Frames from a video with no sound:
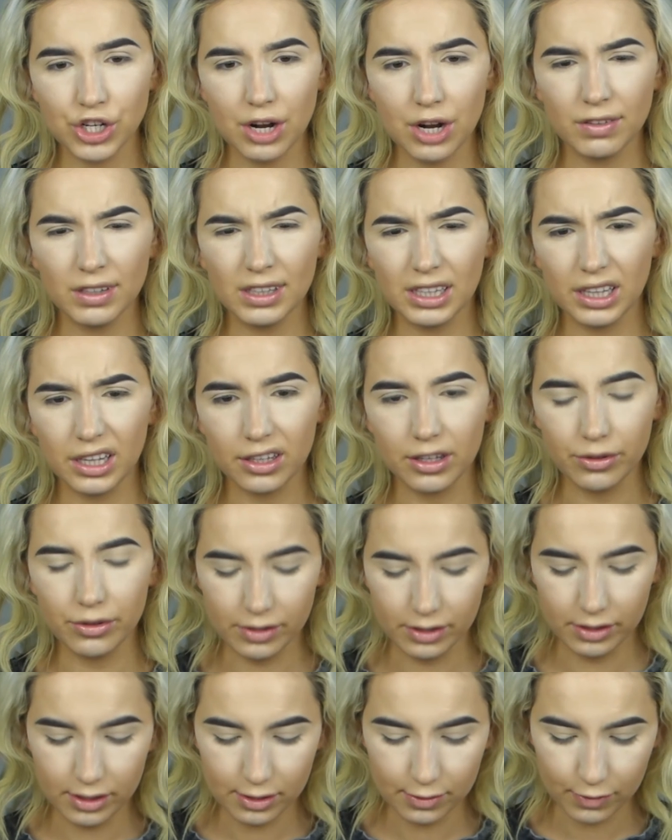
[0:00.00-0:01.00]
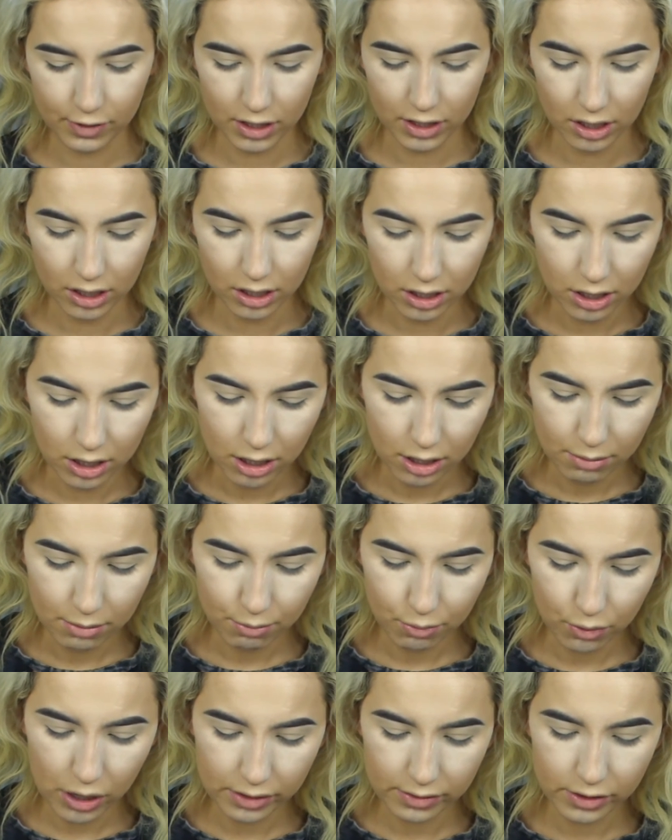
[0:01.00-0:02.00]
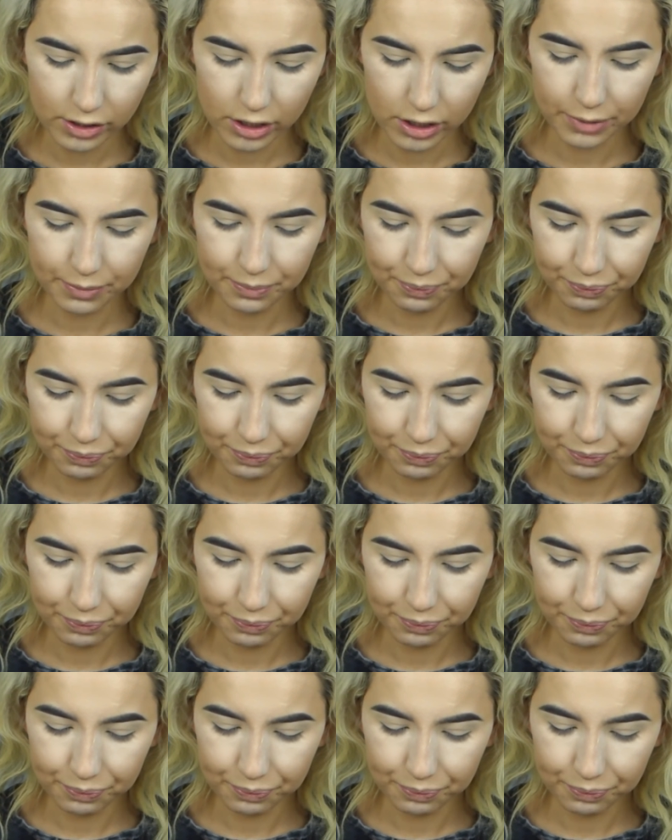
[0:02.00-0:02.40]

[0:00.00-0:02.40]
I really like using this for bronzer.